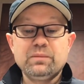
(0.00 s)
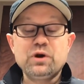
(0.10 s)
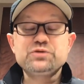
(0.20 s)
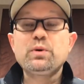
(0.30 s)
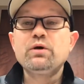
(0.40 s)

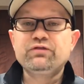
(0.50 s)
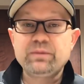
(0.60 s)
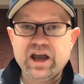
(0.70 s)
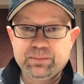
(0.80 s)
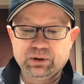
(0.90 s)
Postponed
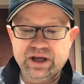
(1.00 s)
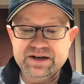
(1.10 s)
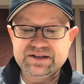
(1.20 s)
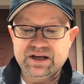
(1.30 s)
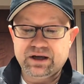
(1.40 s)
from April
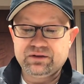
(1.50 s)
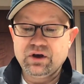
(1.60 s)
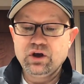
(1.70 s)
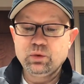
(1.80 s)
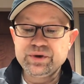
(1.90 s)
18th,